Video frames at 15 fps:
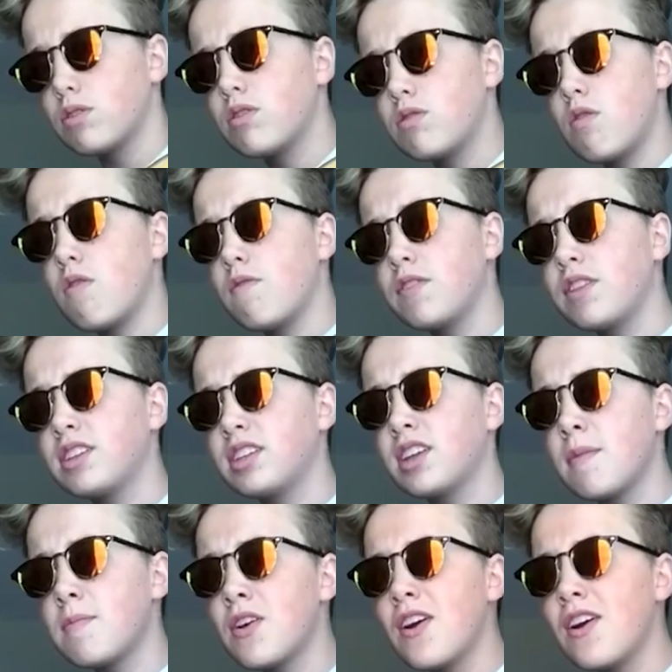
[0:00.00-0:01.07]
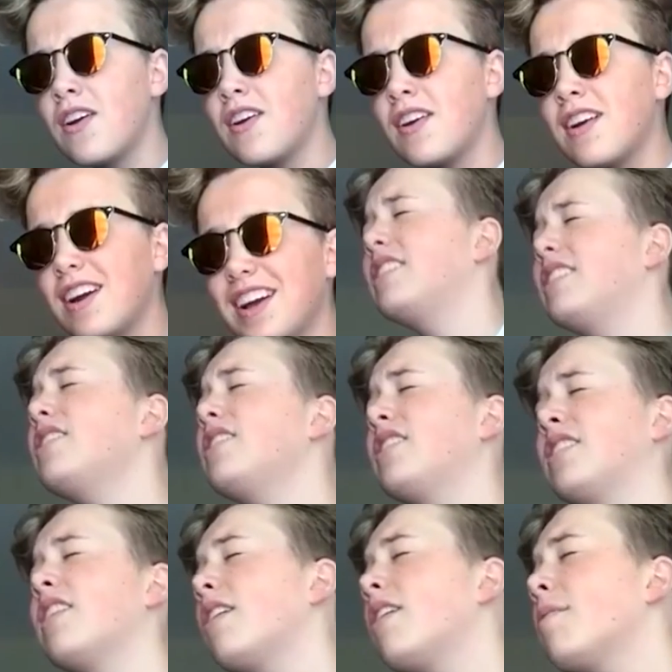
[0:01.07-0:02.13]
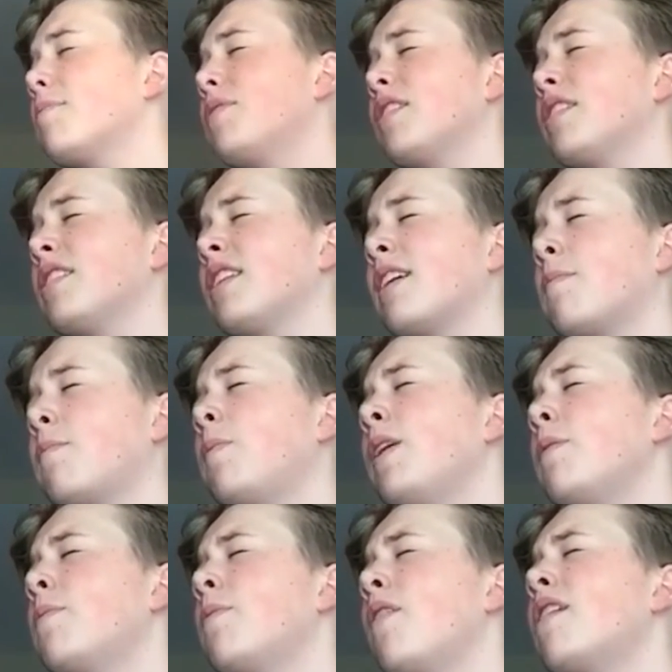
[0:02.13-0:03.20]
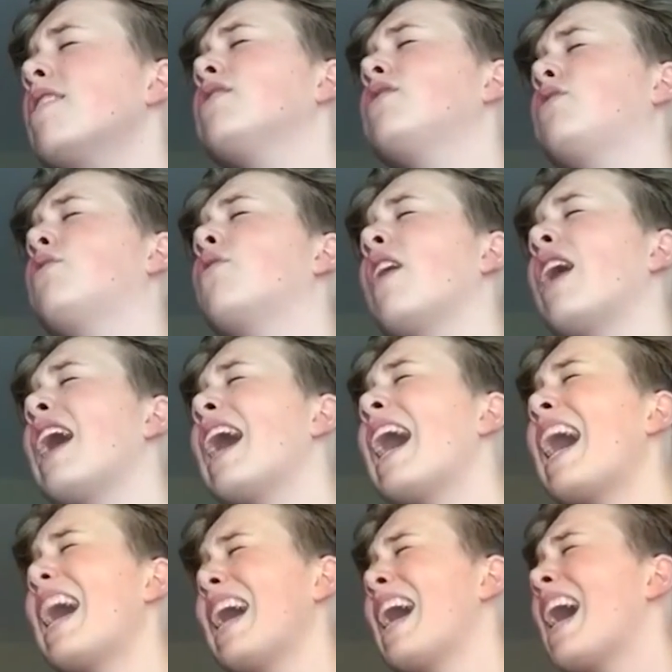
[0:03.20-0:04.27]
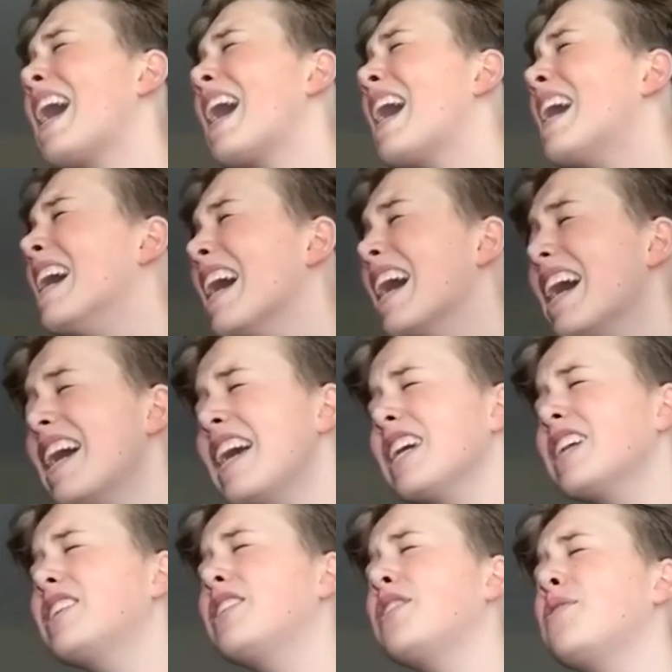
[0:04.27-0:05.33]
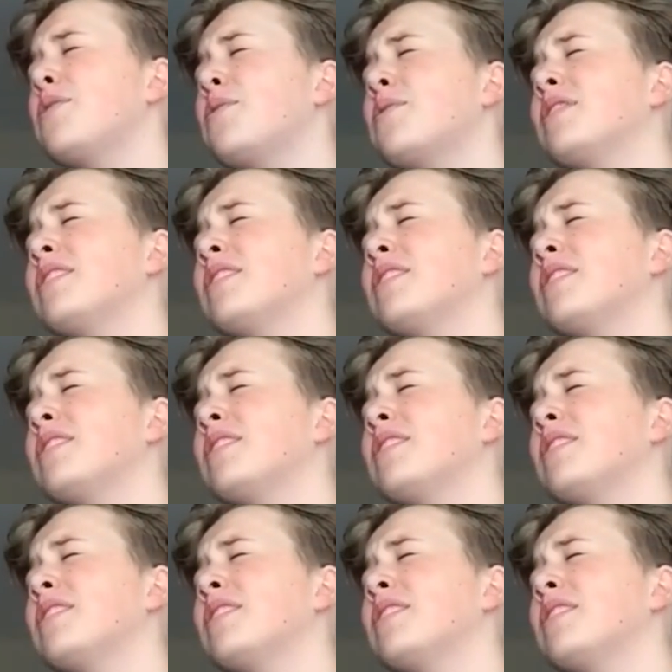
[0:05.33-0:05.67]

as is the case for number four, Jeffrey Eli Miller. Now 14, he's better than